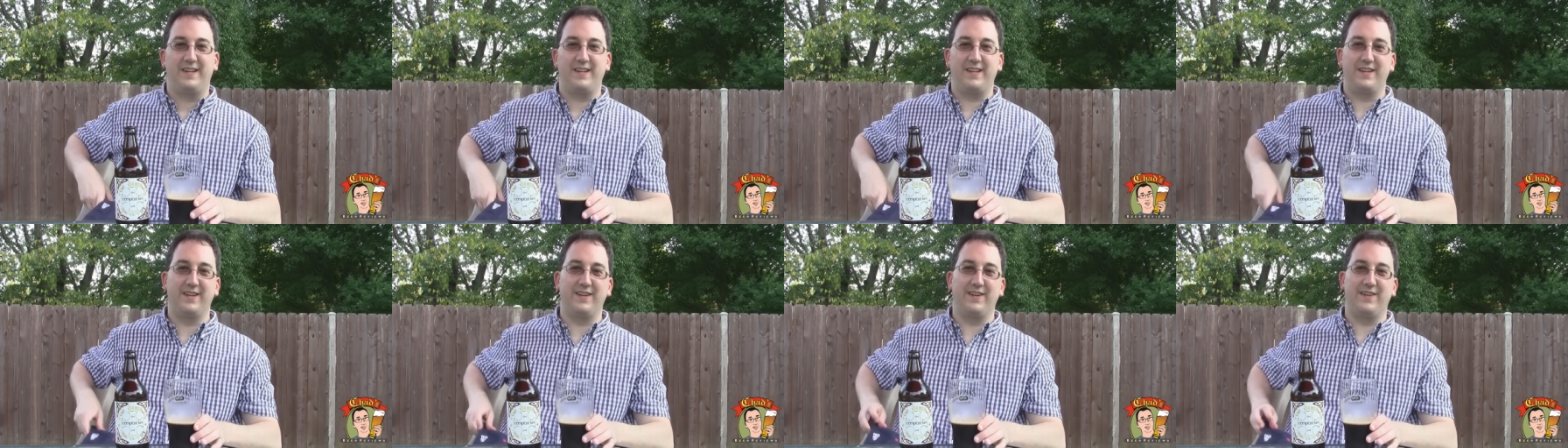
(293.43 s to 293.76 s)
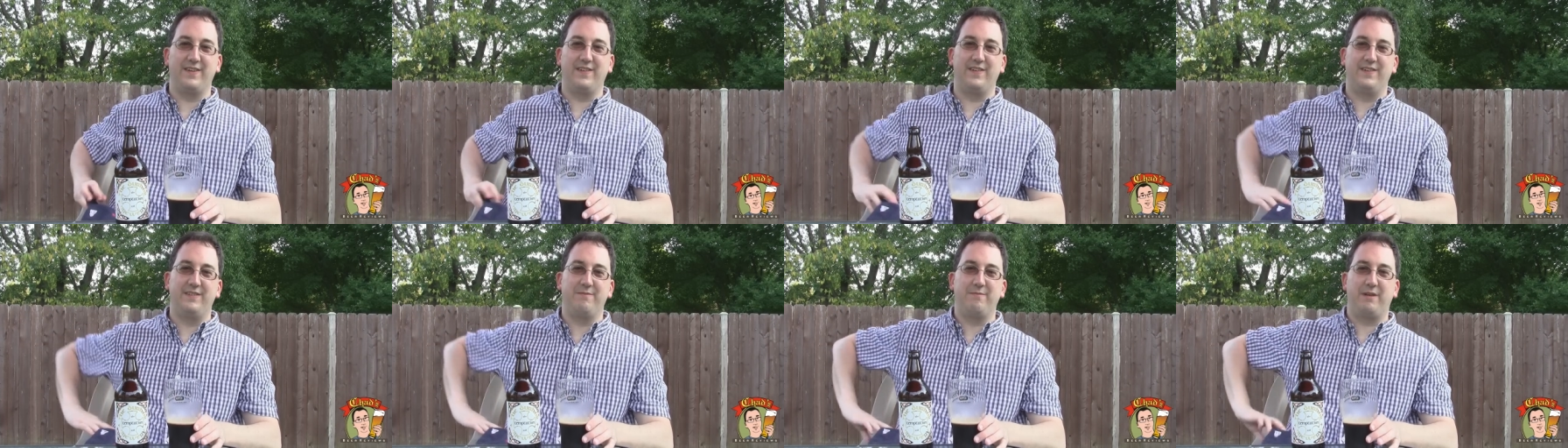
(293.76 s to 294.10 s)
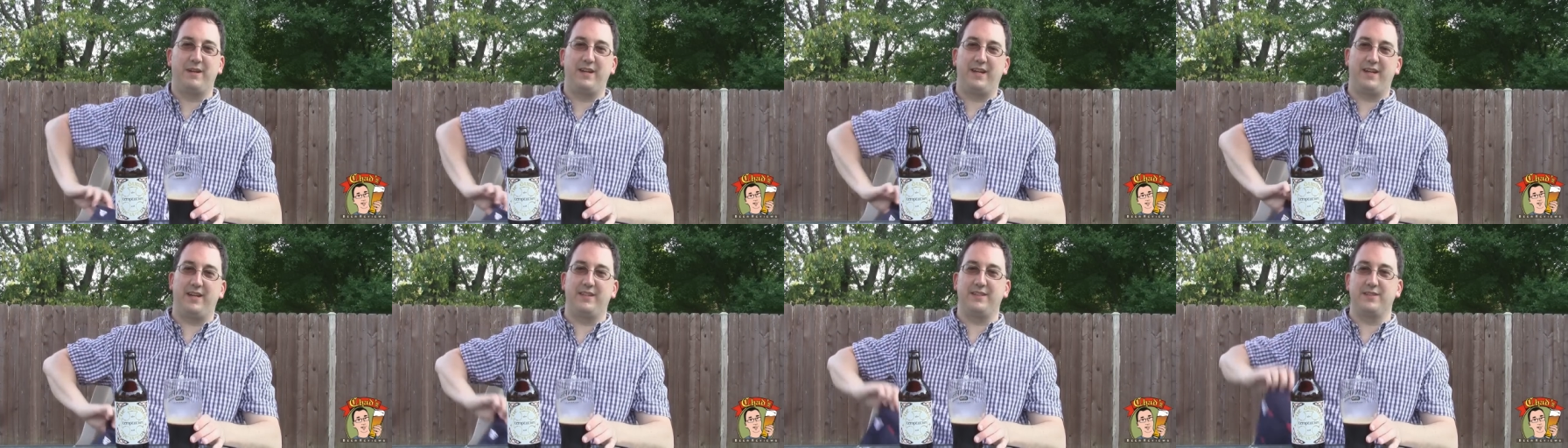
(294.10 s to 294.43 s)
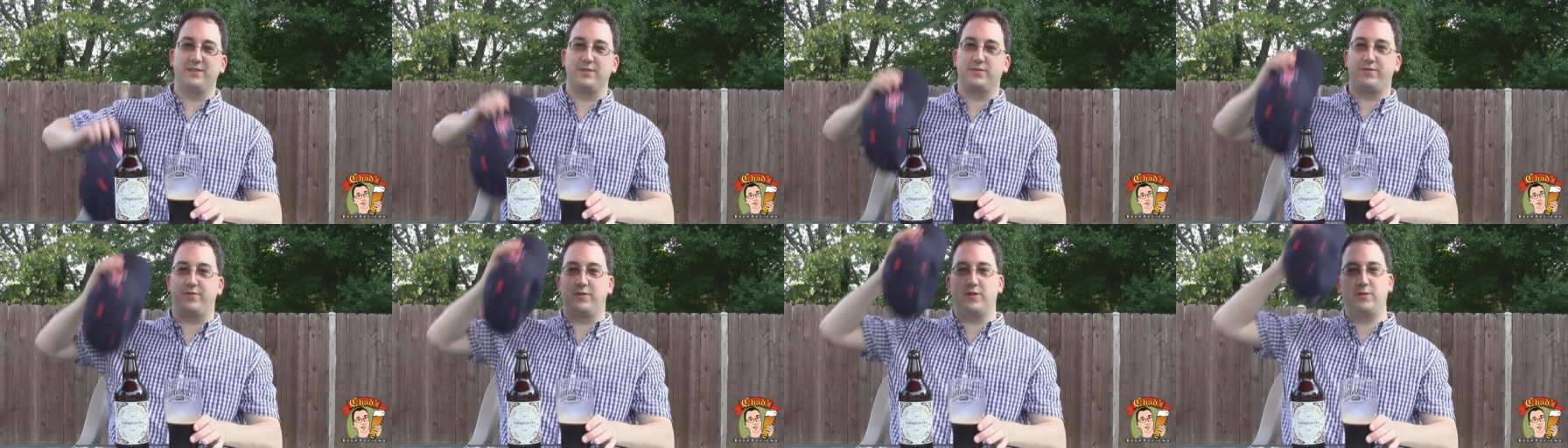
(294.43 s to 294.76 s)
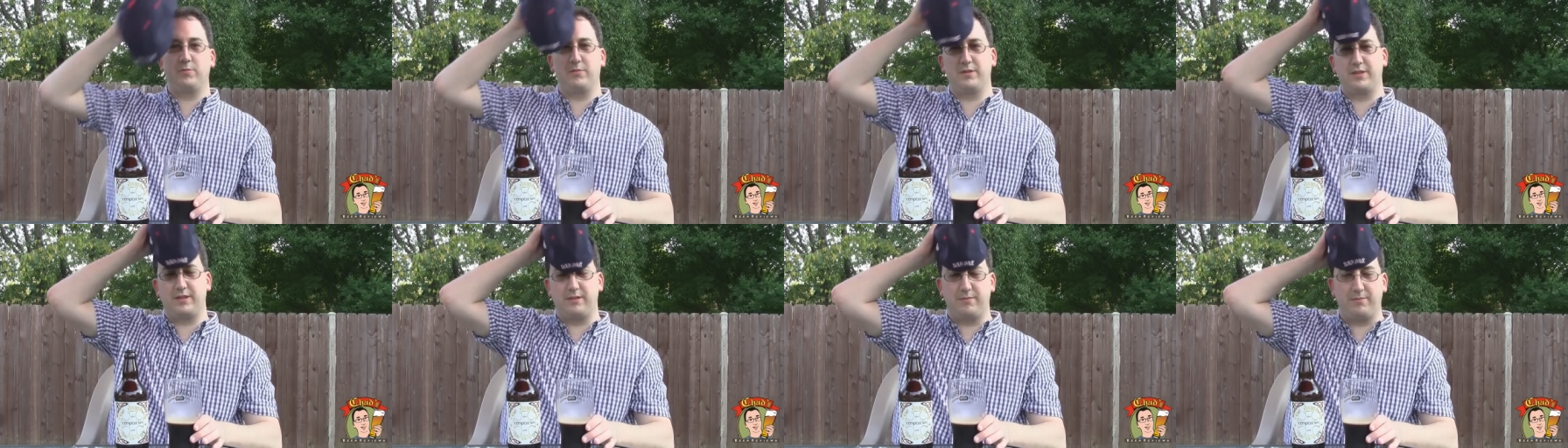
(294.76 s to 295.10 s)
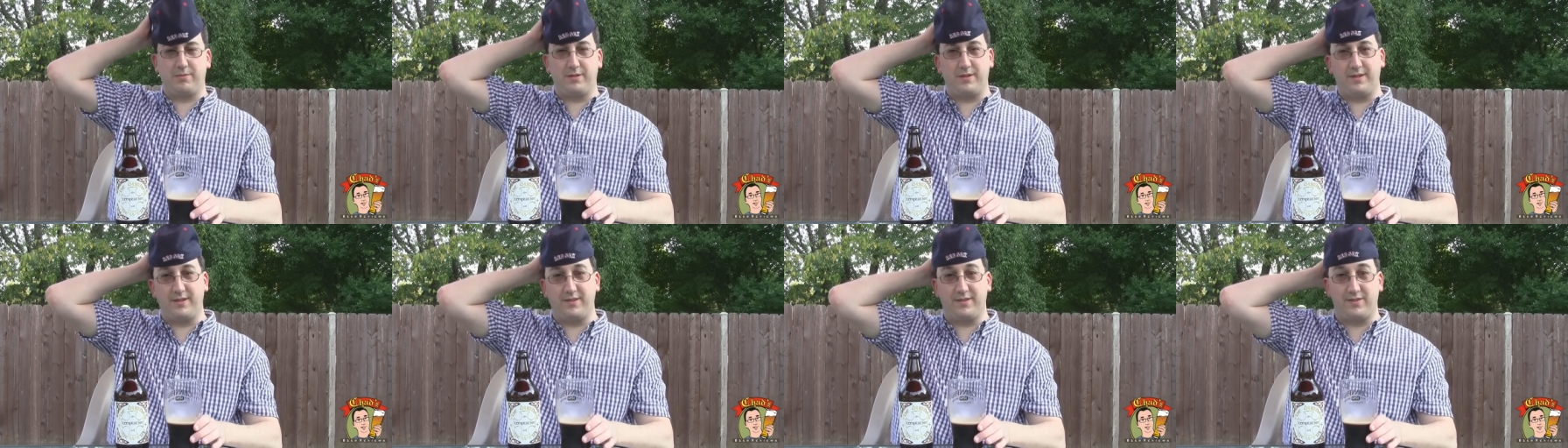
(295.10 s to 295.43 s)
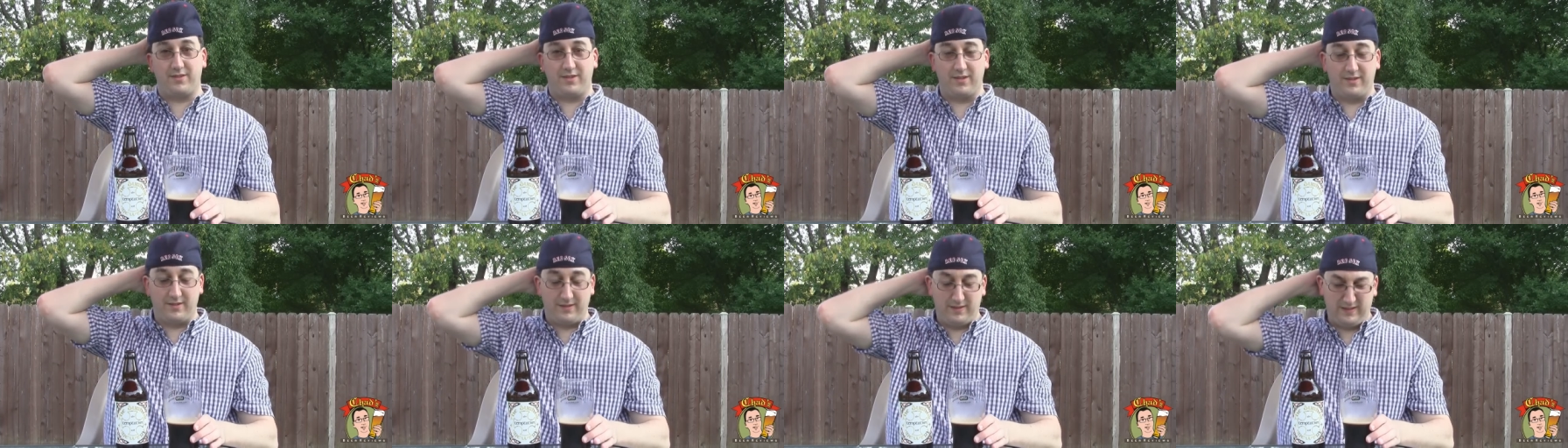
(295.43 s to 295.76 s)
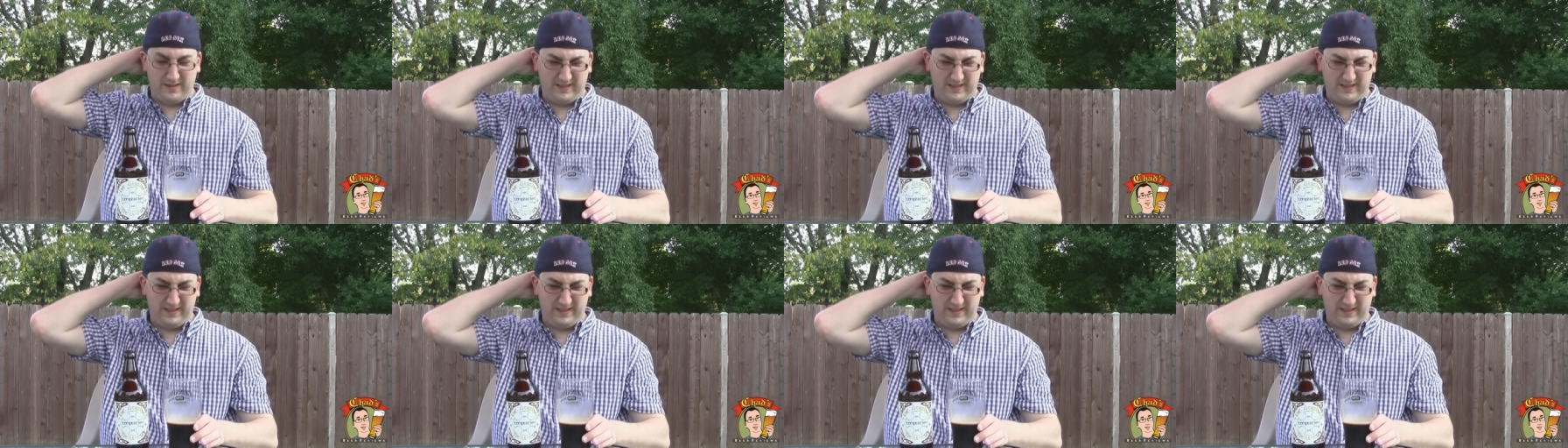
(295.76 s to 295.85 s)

You know, my hat is firmly in place.